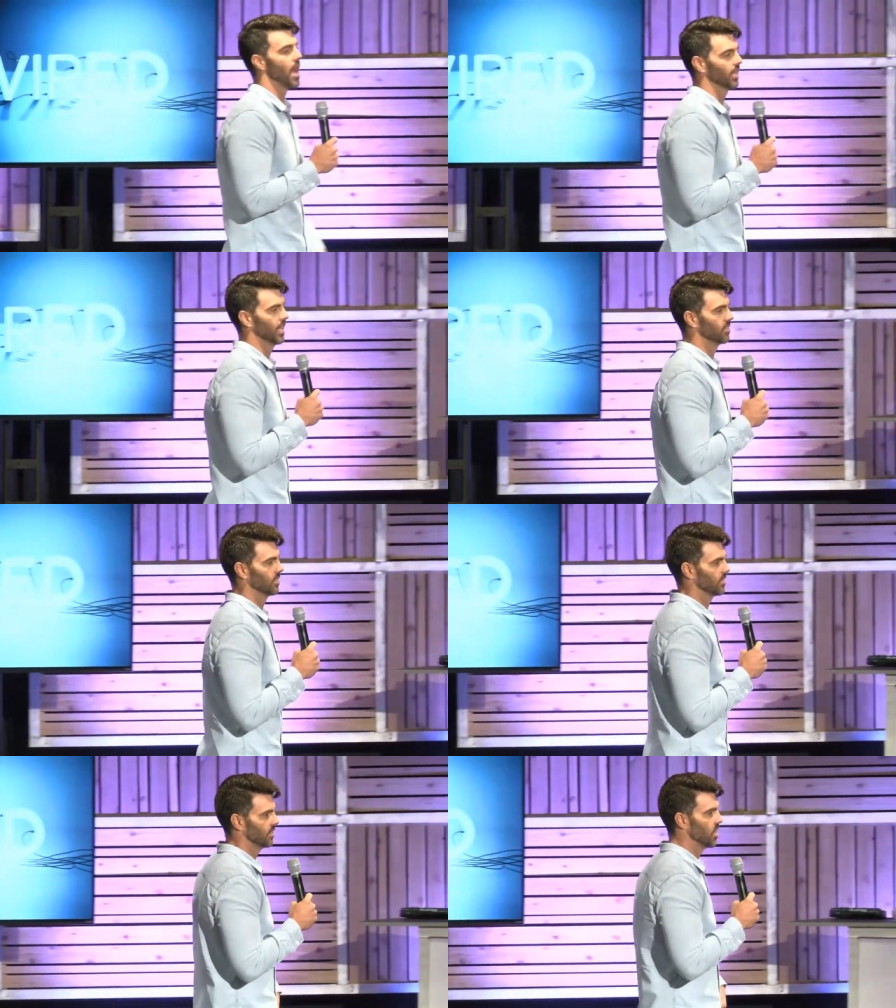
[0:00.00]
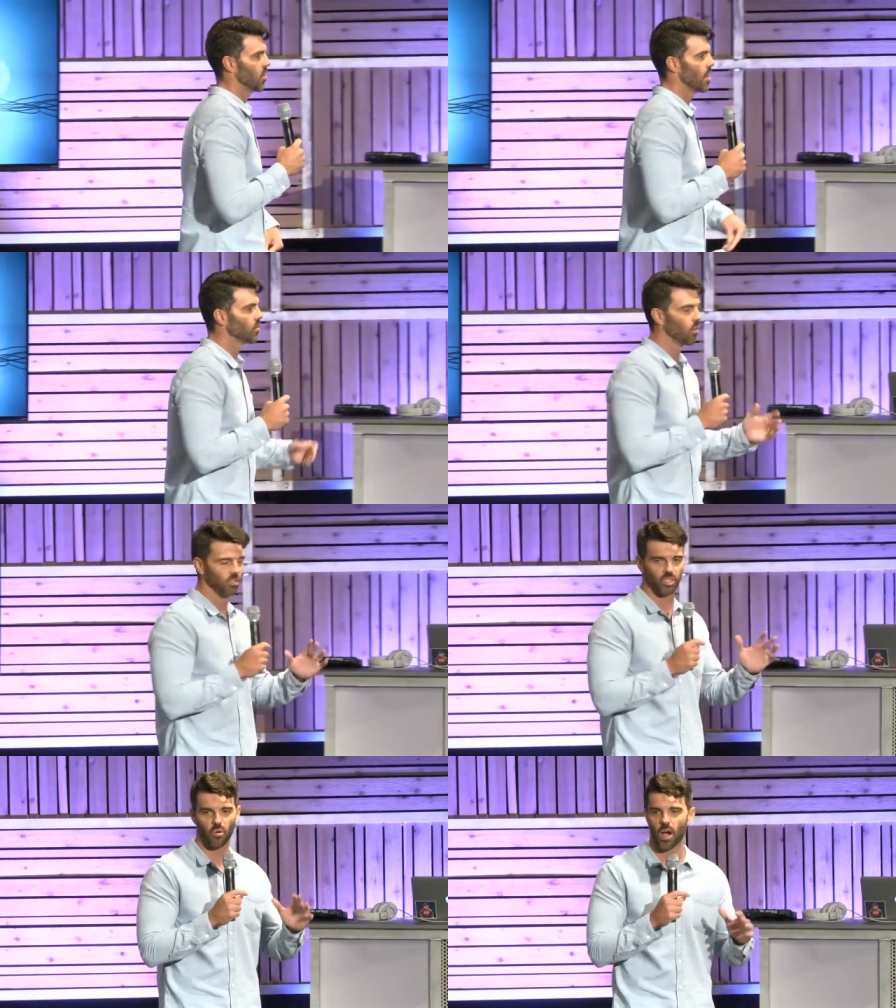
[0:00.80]
lessons, you know, every once
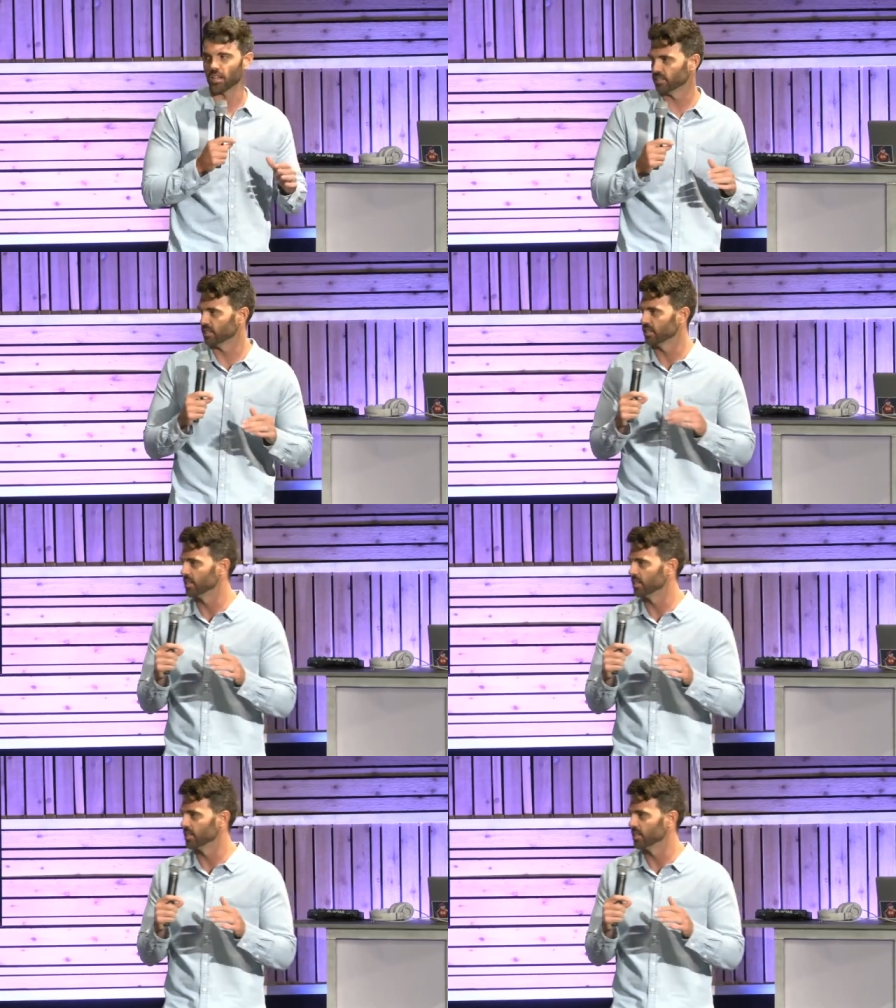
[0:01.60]
in a while, still to this